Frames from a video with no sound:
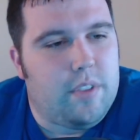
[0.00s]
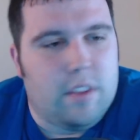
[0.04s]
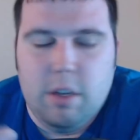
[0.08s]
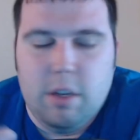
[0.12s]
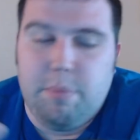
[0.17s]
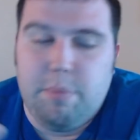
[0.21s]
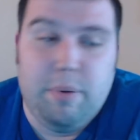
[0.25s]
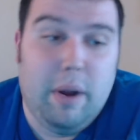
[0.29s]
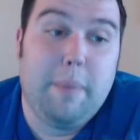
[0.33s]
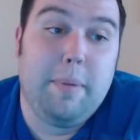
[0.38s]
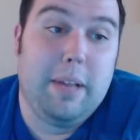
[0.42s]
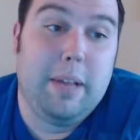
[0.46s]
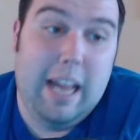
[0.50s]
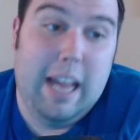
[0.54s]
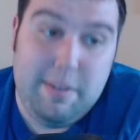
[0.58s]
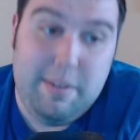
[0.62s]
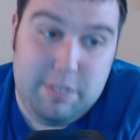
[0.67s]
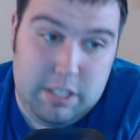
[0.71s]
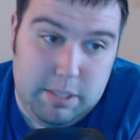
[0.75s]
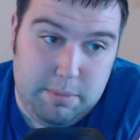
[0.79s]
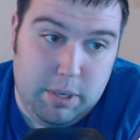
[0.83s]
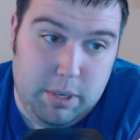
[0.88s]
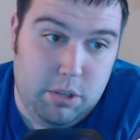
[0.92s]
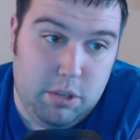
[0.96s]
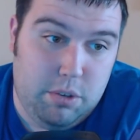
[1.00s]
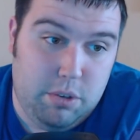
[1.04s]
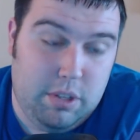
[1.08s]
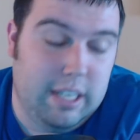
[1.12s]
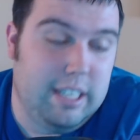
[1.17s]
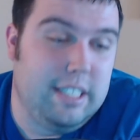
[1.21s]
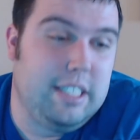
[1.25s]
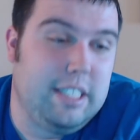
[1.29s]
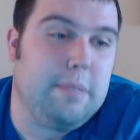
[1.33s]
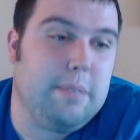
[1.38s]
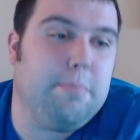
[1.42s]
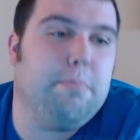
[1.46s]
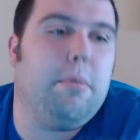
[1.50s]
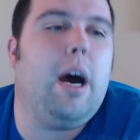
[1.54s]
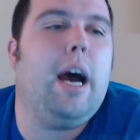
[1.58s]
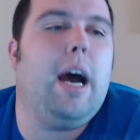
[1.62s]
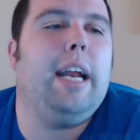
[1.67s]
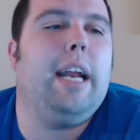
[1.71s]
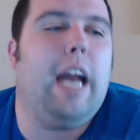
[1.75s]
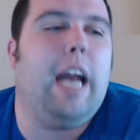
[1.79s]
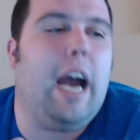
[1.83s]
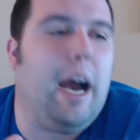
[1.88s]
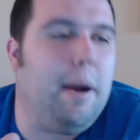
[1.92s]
They'll probably have some other things in mind.